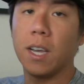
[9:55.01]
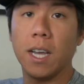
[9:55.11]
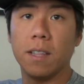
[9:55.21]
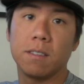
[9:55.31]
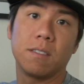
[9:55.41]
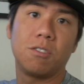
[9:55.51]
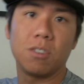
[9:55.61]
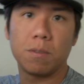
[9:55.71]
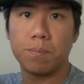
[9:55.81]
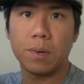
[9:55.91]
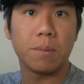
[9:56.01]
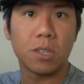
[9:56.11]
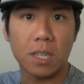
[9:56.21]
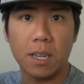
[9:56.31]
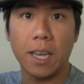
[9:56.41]
and this is just pretty
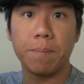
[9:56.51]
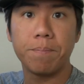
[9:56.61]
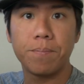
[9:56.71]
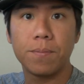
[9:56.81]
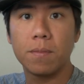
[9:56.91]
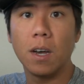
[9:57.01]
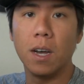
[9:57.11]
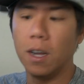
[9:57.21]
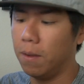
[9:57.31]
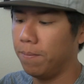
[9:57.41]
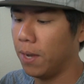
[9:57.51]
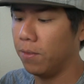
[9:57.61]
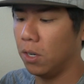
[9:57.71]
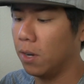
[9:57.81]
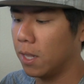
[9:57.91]
much a clamp,
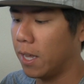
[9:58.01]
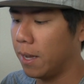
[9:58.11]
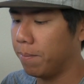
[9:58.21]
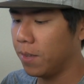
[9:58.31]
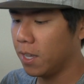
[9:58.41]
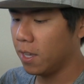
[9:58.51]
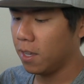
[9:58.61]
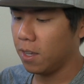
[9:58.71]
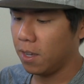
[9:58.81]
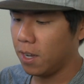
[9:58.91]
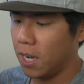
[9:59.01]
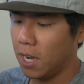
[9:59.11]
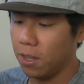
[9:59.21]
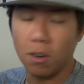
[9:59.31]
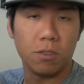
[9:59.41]
heavy-duty clamp.
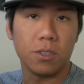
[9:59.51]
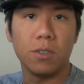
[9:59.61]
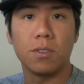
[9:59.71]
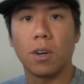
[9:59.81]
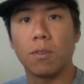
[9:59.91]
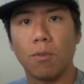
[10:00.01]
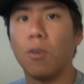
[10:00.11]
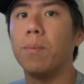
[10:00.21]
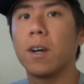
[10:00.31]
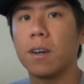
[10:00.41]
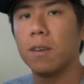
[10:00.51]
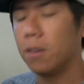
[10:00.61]
You also use it on a roll bar.